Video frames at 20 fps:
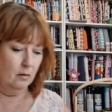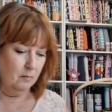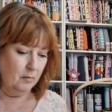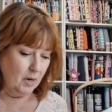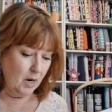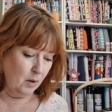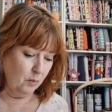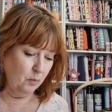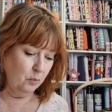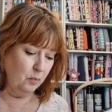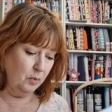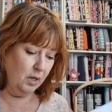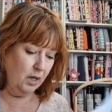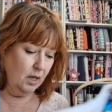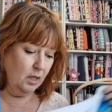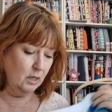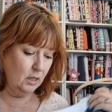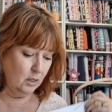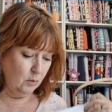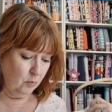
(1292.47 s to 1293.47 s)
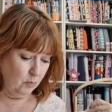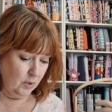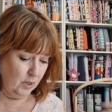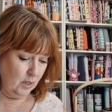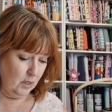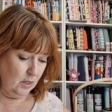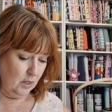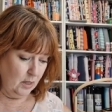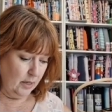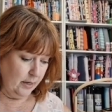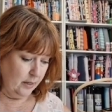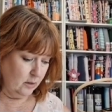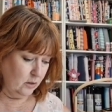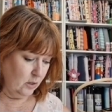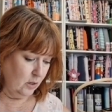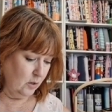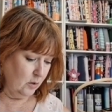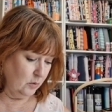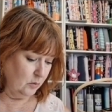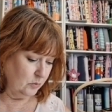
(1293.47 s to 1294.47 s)
But I really, really like
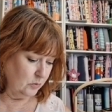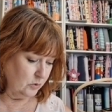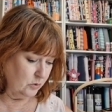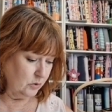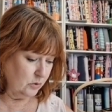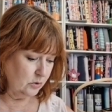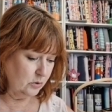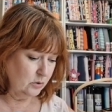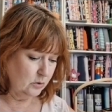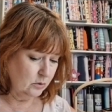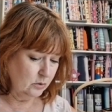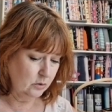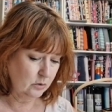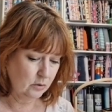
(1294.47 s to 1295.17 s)
those.